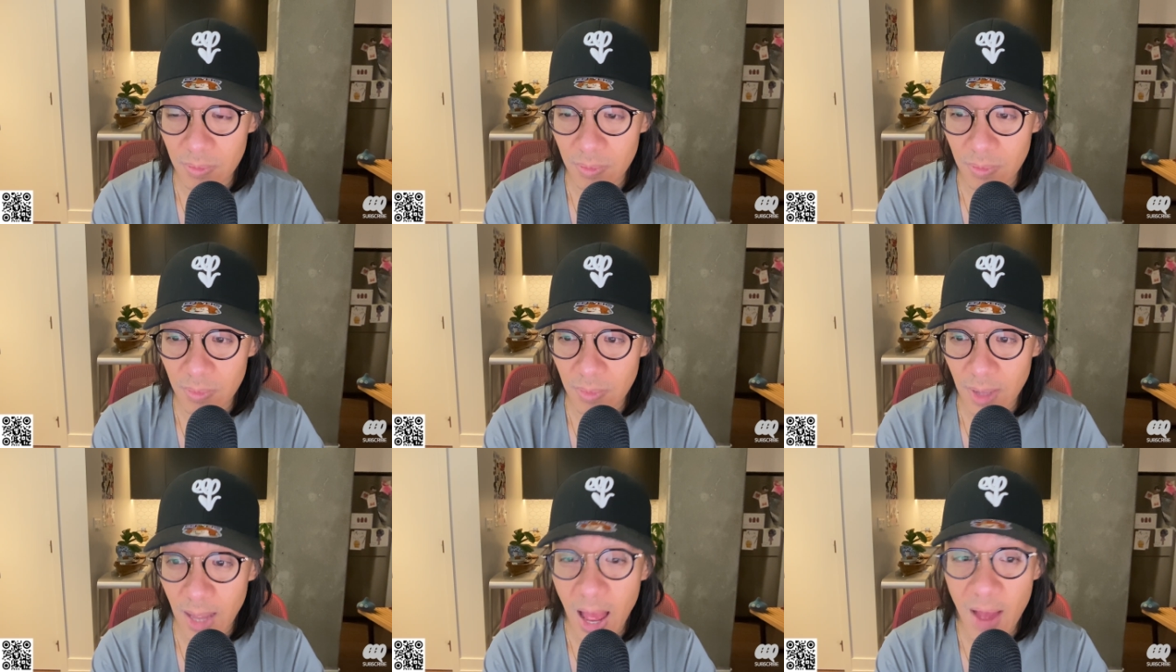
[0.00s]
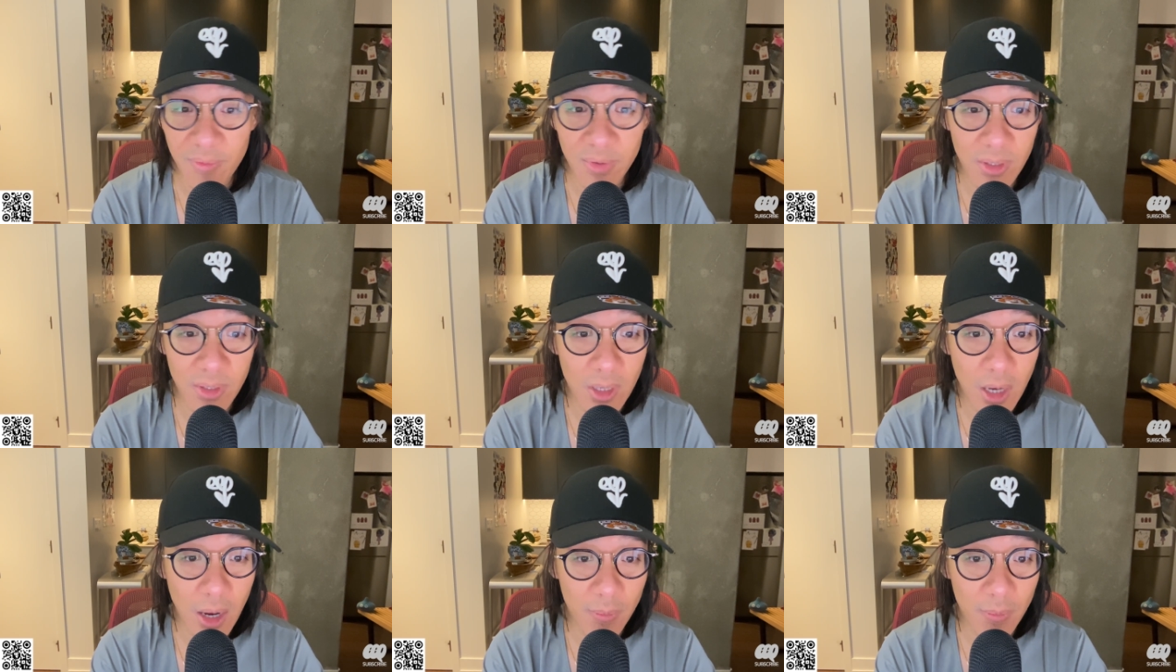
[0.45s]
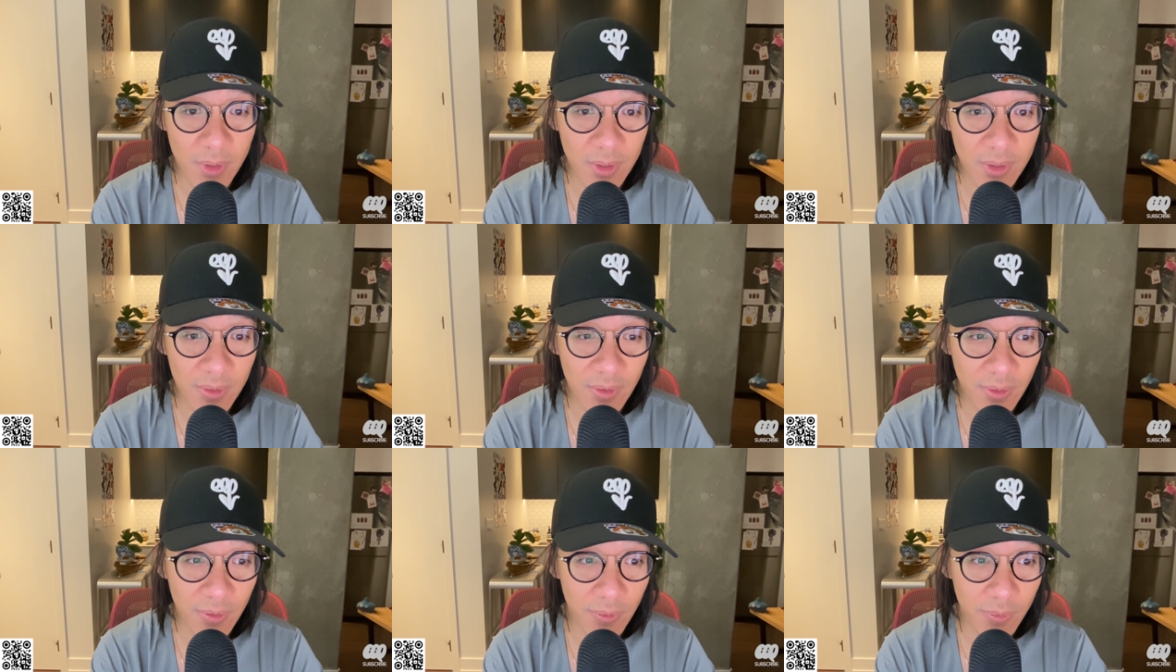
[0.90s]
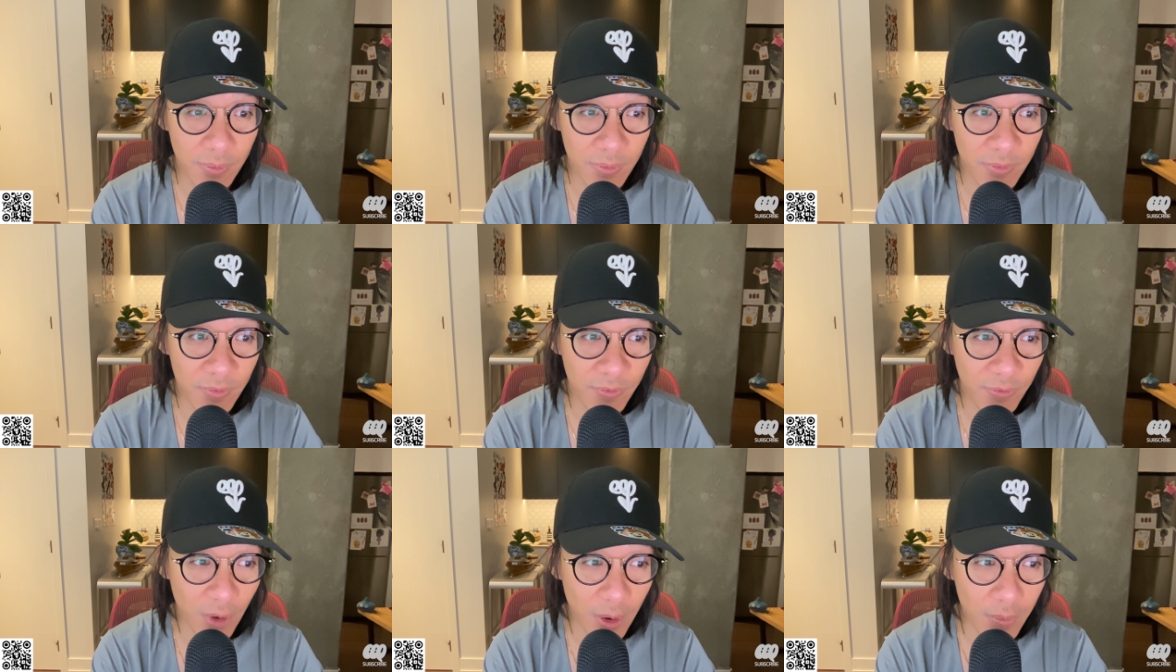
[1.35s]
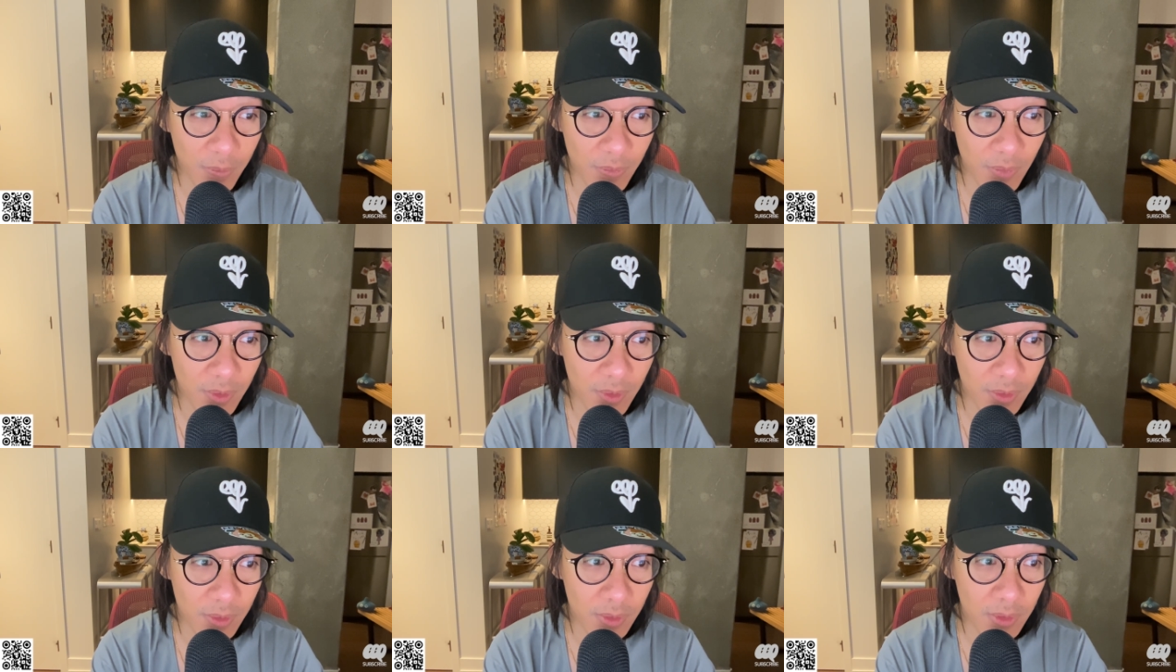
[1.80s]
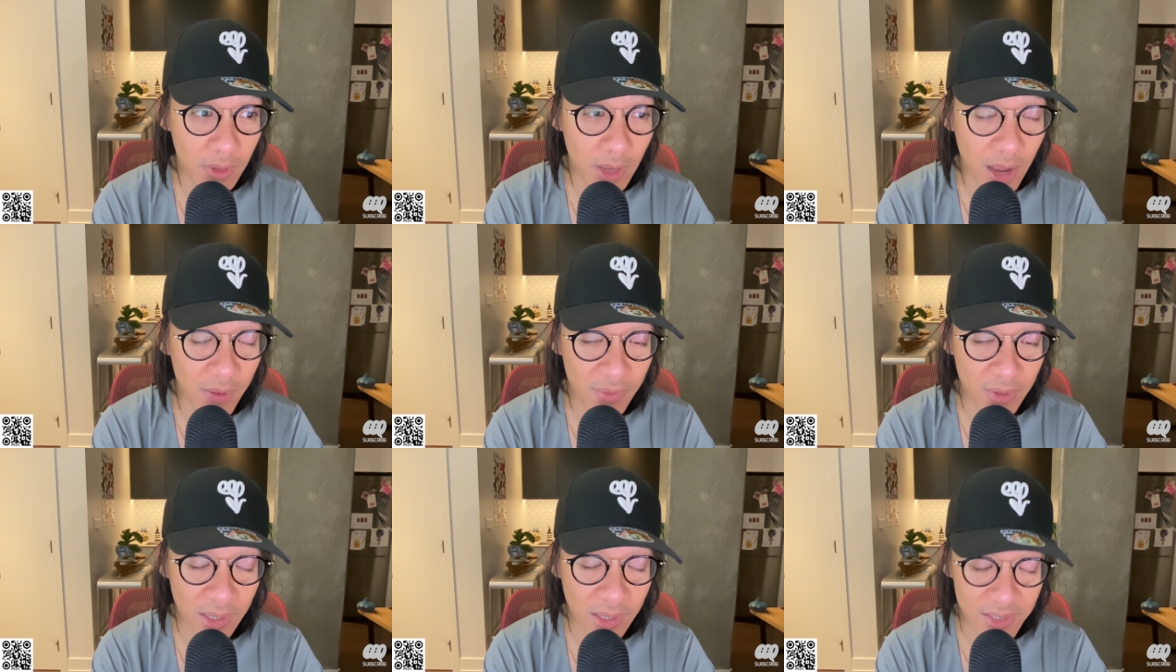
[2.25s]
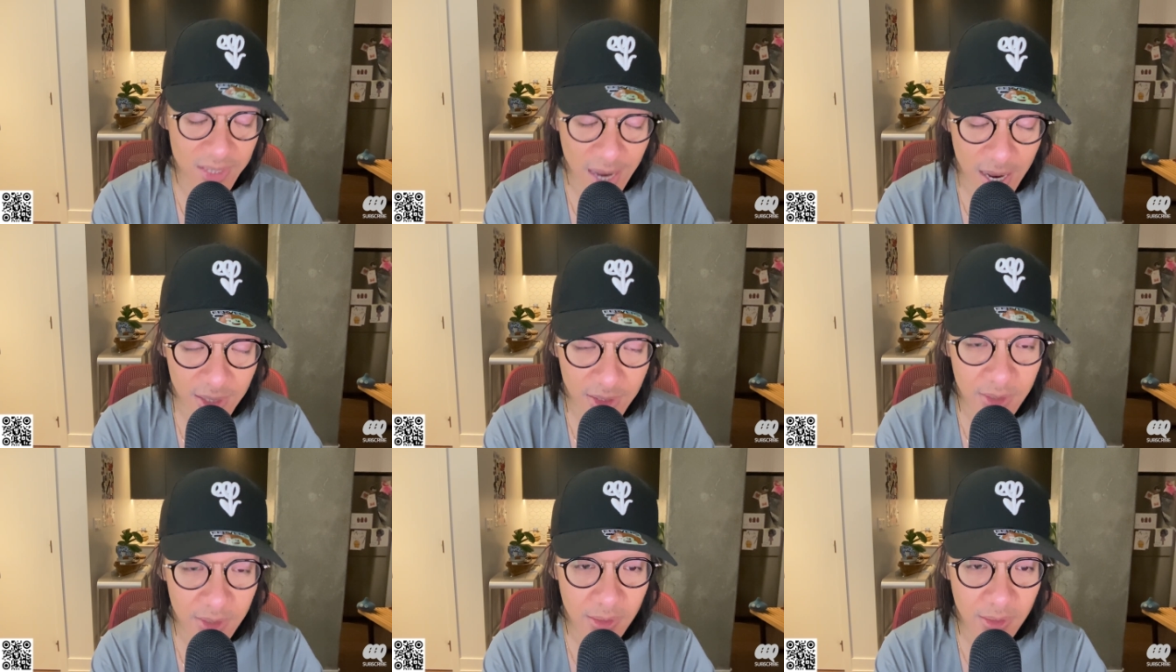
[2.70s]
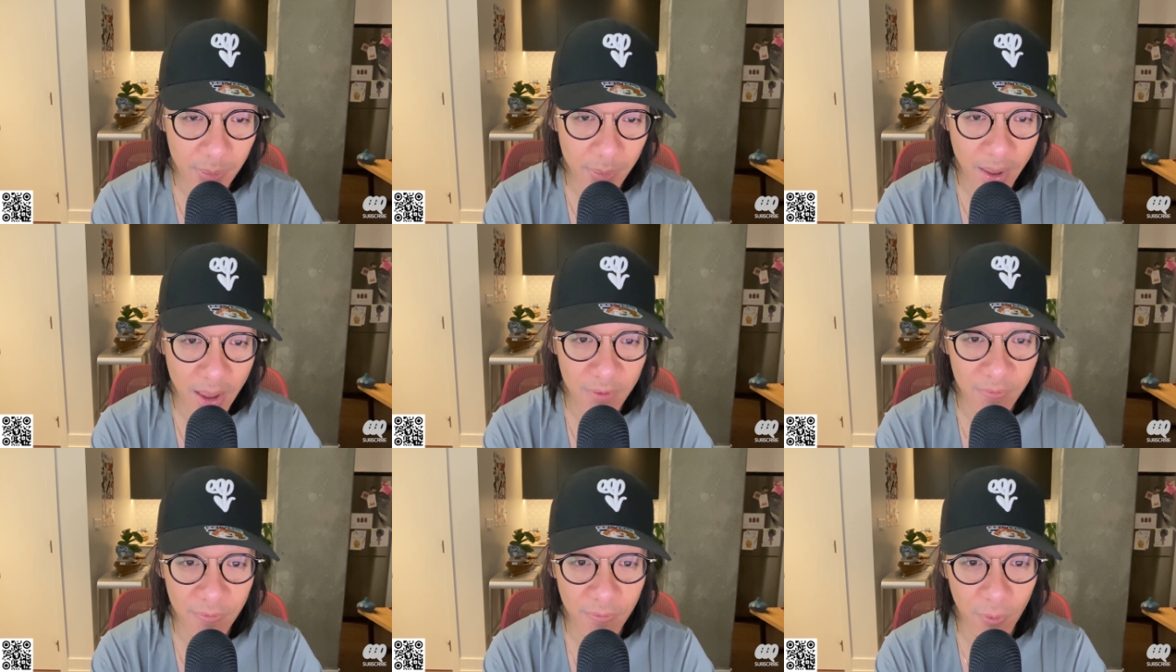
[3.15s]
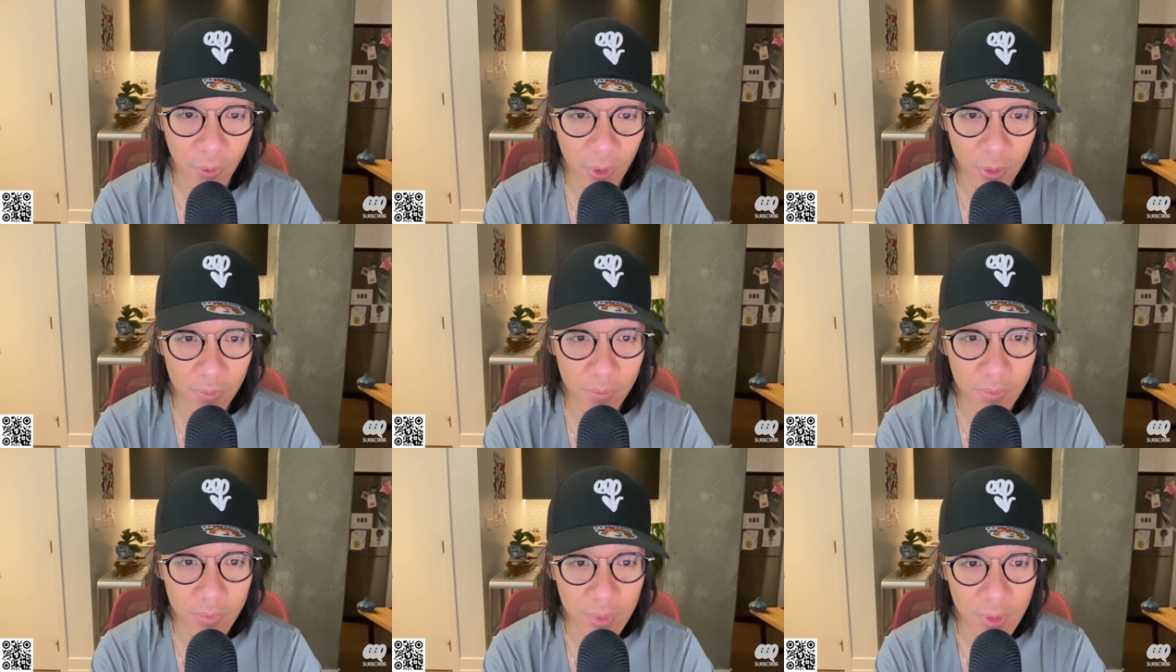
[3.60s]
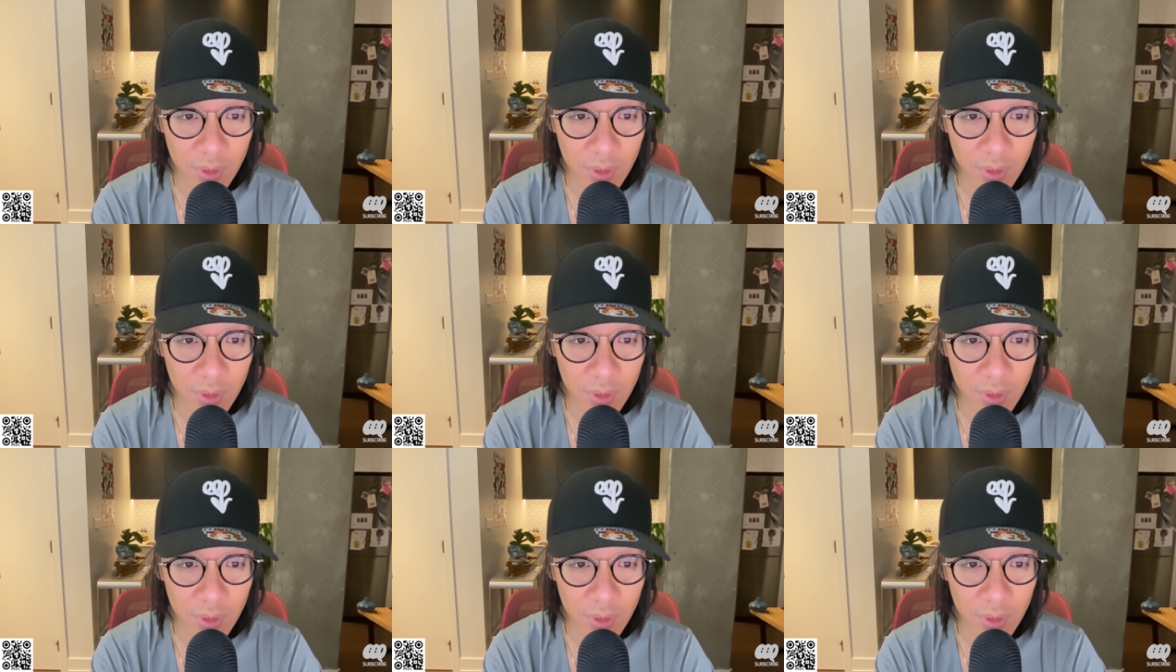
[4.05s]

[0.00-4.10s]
having coming from having attended the Banff Forum